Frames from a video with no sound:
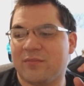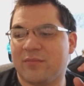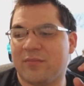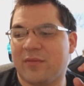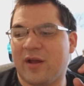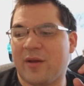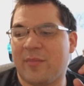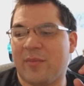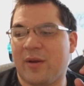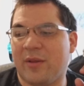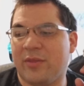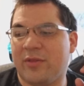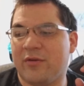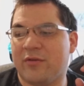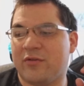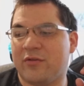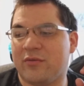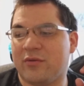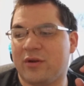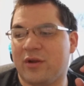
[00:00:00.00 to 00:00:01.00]
a month or
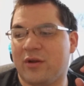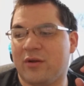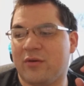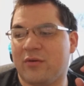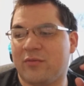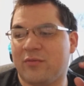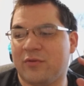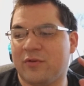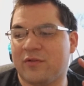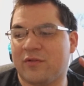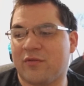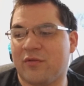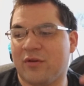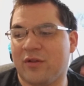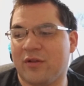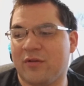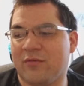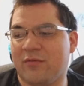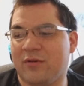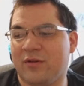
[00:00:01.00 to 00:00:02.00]
two ago. One's
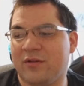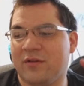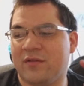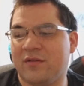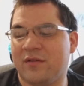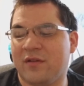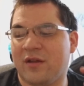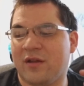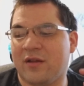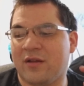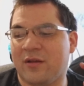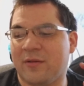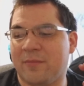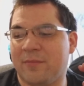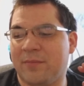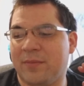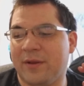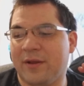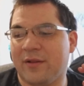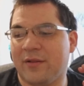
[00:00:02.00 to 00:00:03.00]
Krillin, one's
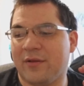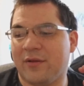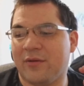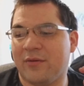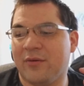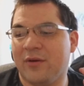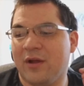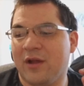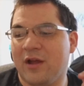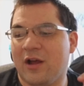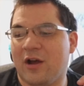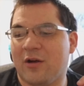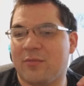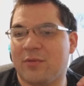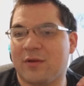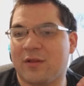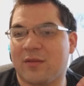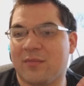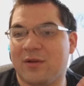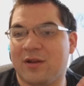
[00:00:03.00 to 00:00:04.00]
Piccolo. I'll
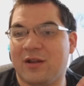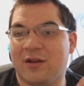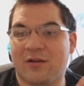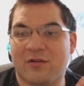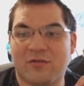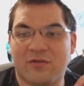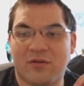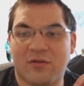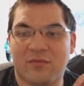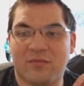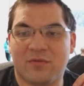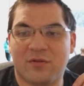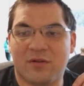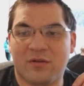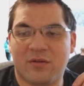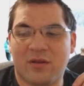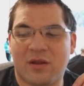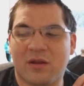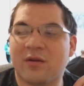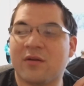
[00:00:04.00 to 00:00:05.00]
bring them in here and show them to
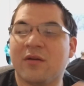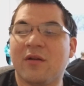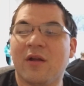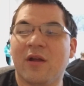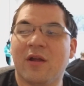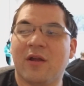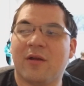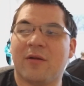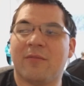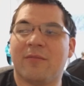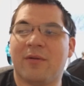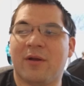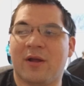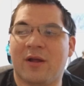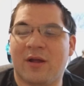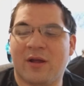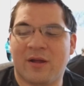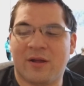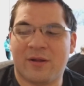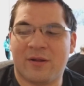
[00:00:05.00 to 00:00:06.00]
you later. But
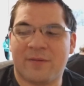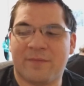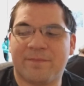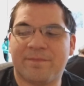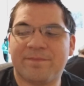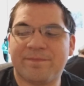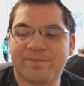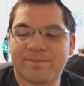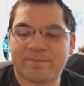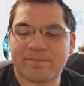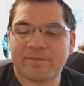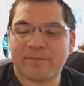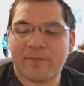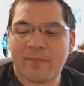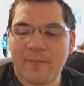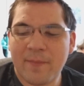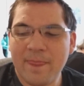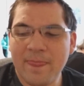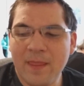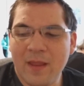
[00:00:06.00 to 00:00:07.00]

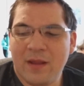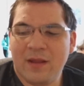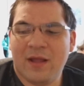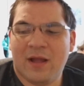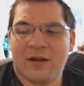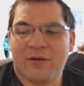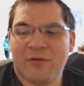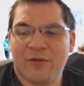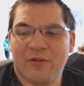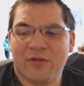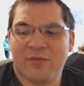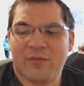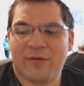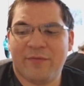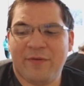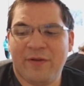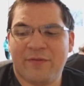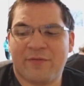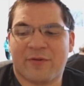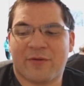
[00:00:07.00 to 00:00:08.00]
yeah, Krillin's my
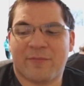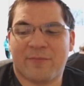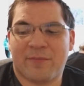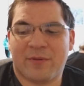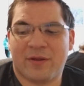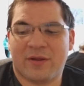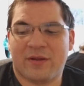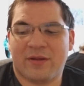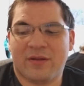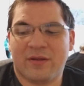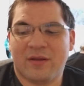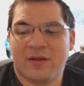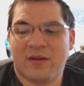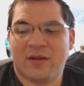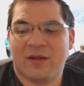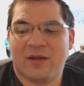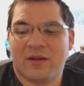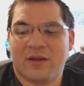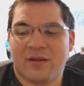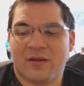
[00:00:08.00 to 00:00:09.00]
favorite, but
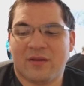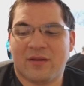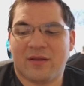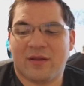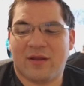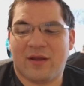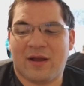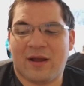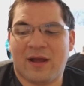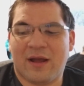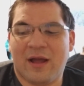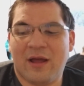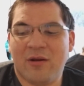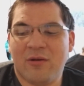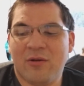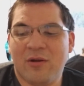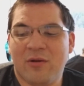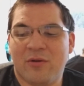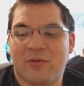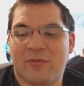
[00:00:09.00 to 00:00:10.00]
I
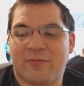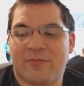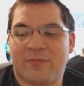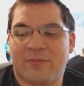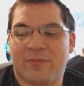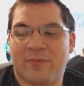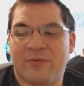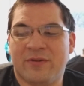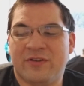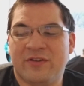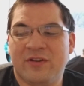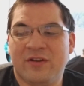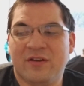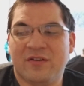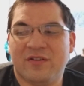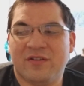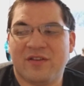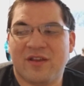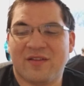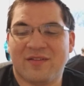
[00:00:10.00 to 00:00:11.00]
don't know. Vegeta
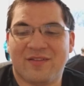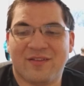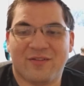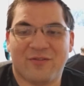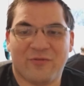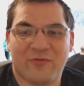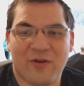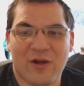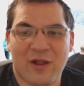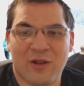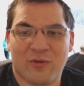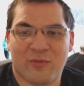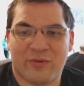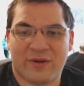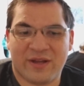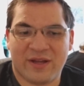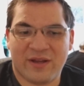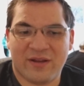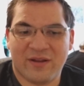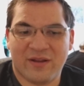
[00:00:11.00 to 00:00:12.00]
just has this
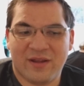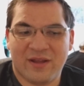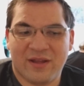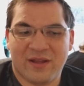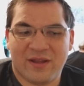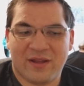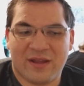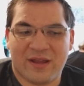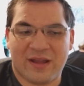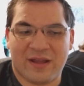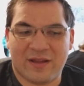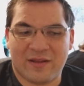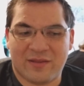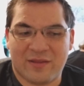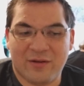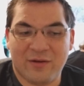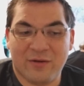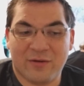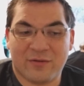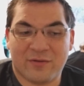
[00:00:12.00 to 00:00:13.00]
following, and
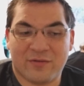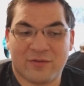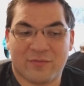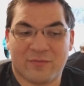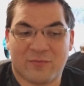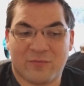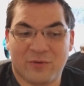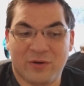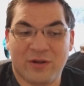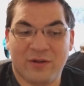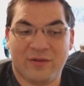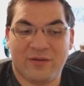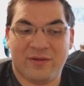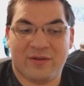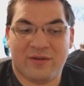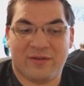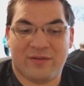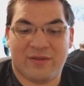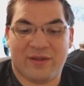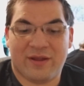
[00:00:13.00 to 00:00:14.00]
there are some really